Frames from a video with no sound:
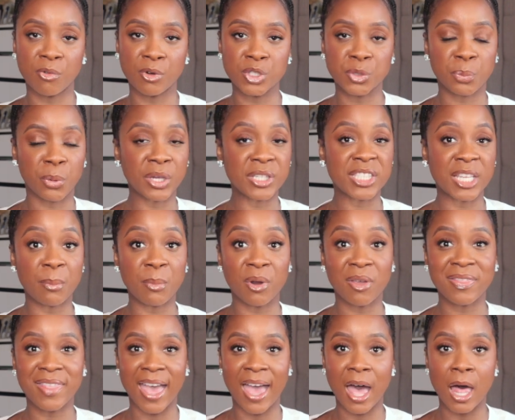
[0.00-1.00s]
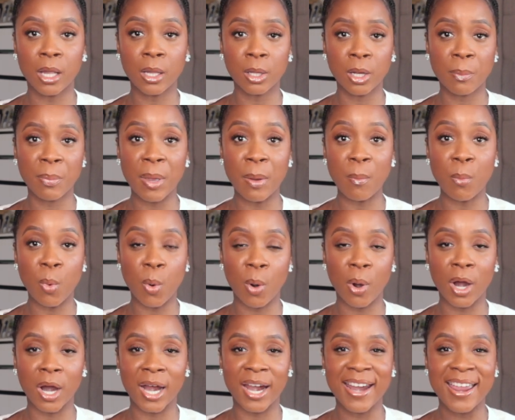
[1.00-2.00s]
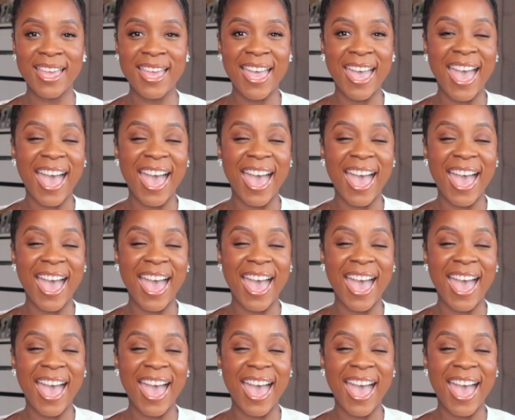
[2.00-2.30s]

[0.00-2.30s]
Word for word: for spring summer that a little bit more,